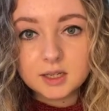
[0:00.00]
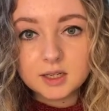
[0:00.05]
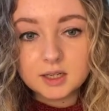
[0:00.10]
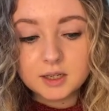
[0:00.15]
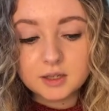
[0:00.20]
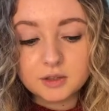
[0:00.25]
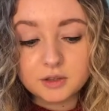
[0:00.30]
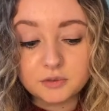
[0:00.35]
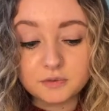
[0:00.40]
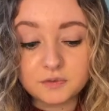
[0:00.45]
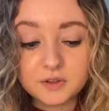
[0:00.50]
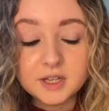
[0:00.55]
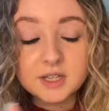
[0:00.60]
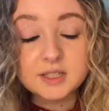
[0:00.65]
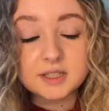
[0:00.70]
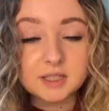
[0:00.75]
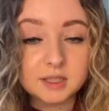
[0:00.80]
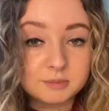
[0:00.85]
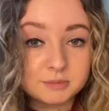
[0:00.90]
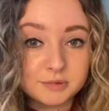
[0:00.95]
the first
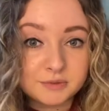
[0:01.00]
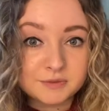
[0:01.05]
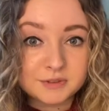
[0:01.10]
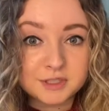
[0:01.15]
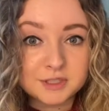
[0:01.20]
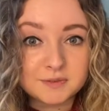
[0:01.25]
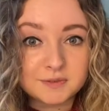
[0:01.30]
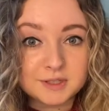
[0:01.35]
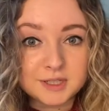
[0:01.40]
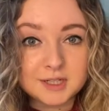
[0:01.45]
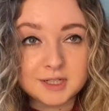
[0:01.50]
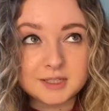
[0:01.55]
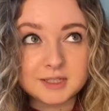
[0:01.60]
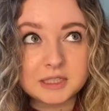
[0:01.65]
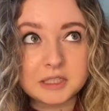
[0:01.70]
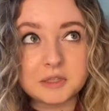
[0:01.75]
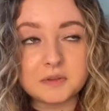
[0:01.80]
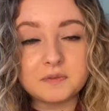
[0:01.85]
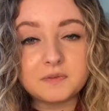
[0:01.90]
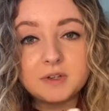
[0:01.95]
number of the dividend, so
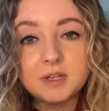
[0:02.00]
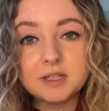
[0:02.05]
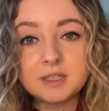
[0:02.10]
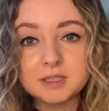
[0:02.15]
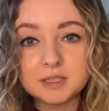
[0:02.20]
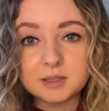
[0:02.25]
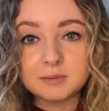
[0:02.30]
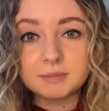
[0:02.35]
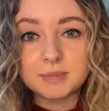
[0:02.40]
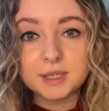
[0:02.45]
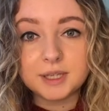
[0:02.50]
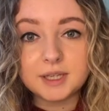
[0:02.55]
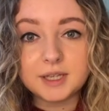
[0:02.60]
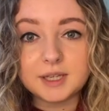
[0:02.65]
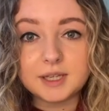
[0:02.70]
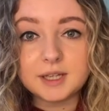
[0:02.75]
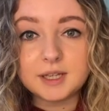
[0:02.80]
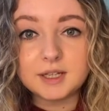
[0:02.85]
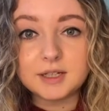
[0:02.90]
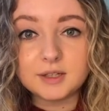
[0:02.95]
the first number
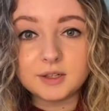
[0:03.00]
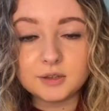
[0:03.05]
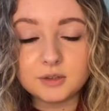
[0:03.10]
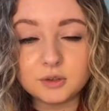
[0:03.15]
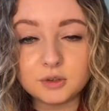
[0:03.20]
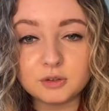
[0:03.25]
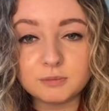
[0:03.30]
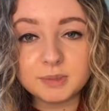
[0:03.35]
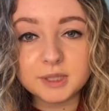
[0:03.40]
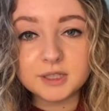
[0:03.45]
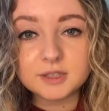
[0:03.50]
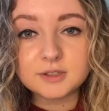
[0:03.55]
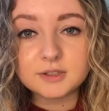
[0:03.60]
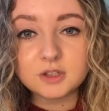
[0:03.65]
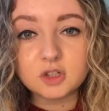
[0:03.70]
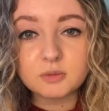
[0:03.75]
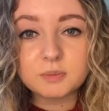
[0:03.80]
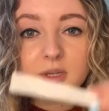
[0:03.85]
in your bus stop,